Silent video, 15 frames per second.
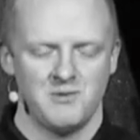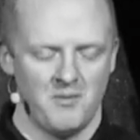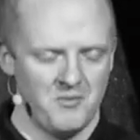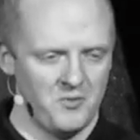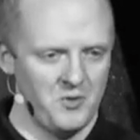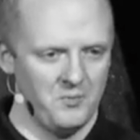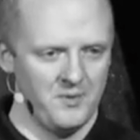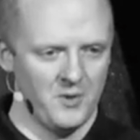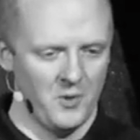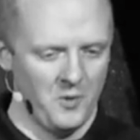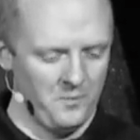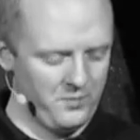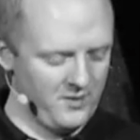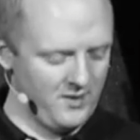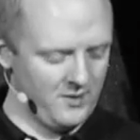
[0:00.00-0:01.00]
moment, we will be
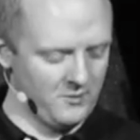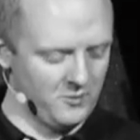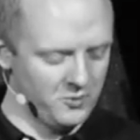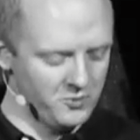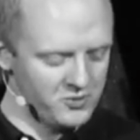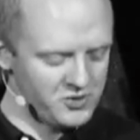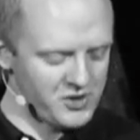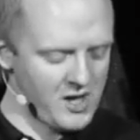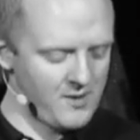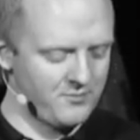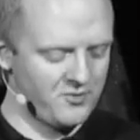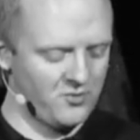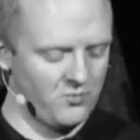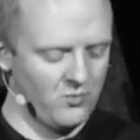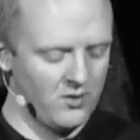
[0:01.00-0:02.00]
opening Luke
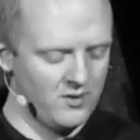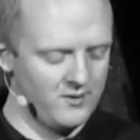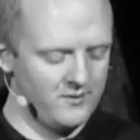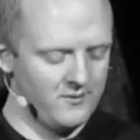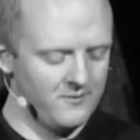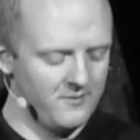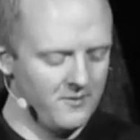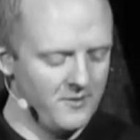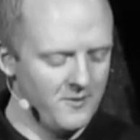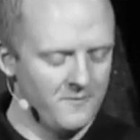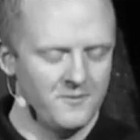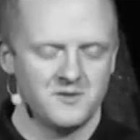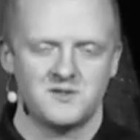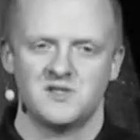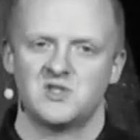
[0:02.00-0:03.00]
chapter 1,
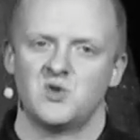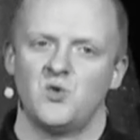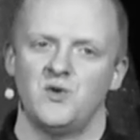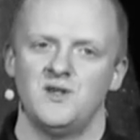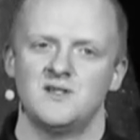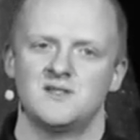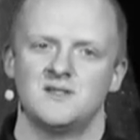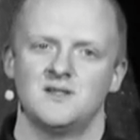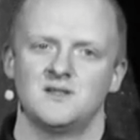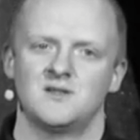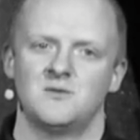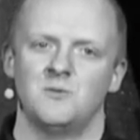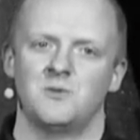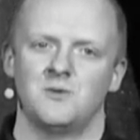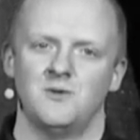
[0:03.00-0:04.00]
verses 26
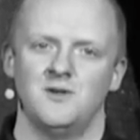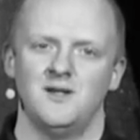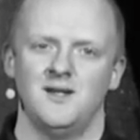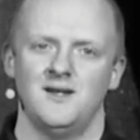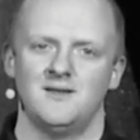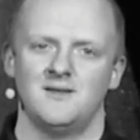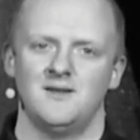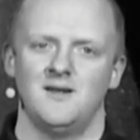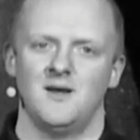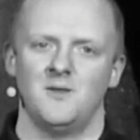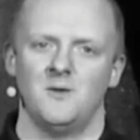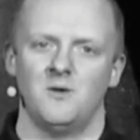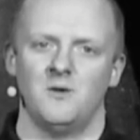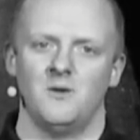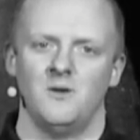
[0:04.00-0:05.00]
through 38
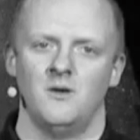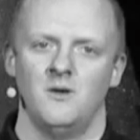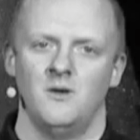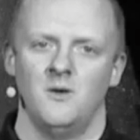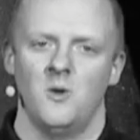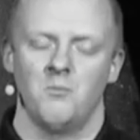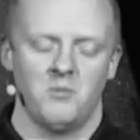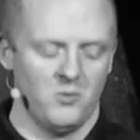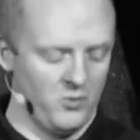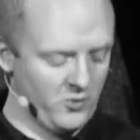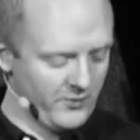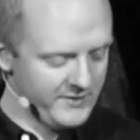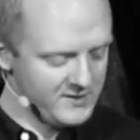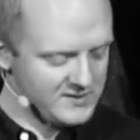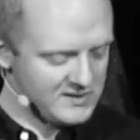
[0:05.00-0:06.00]
together. But we're
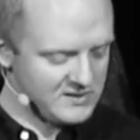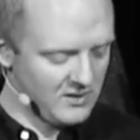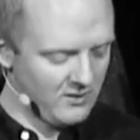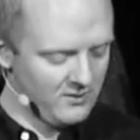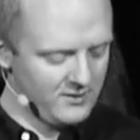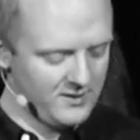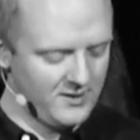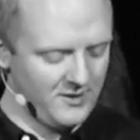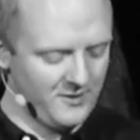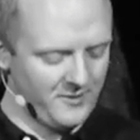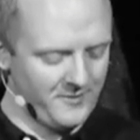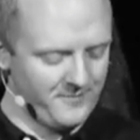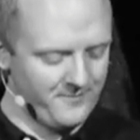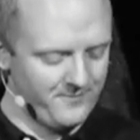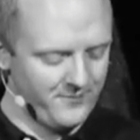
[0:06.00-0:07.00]
going to start
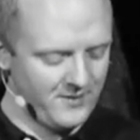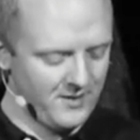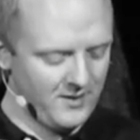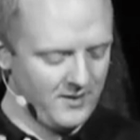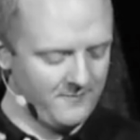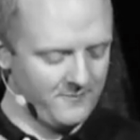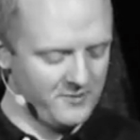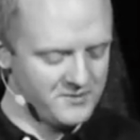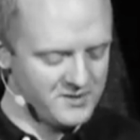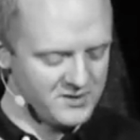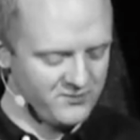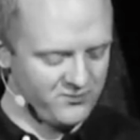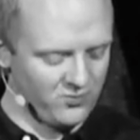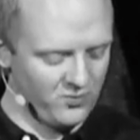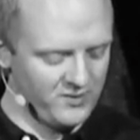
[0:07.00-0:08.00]
here in verses
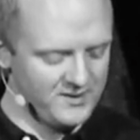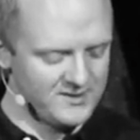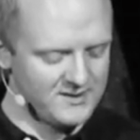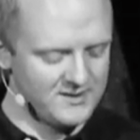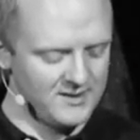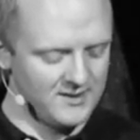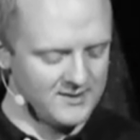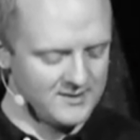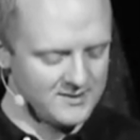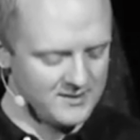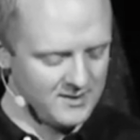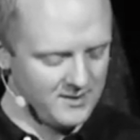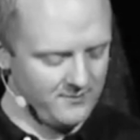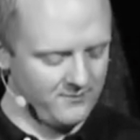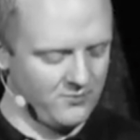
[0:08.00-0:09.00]
46
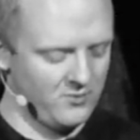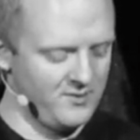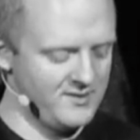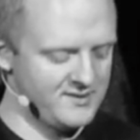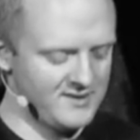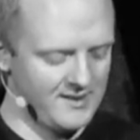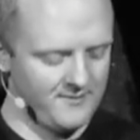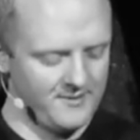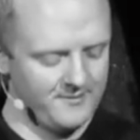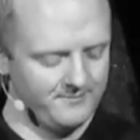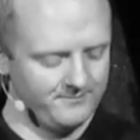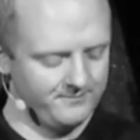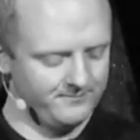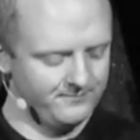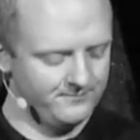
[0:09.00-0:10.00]
and 47.
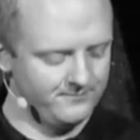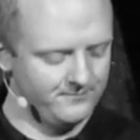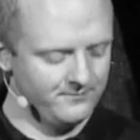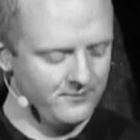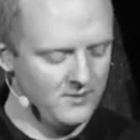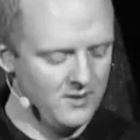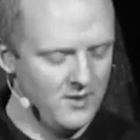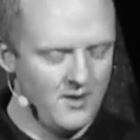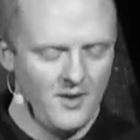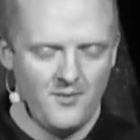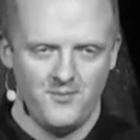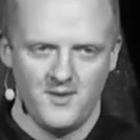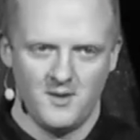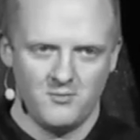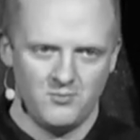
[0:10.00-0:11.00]

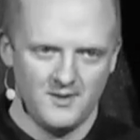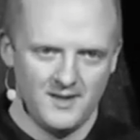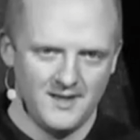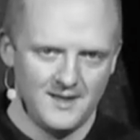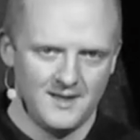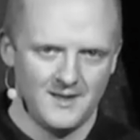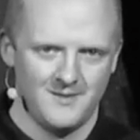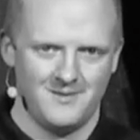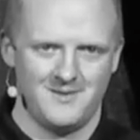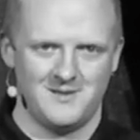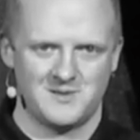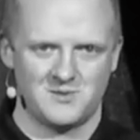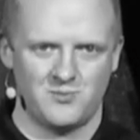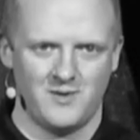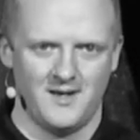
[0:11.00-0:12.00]
And they read in
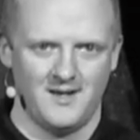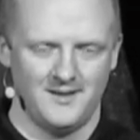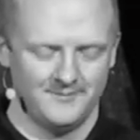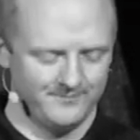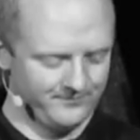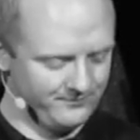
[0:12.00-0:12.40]
this way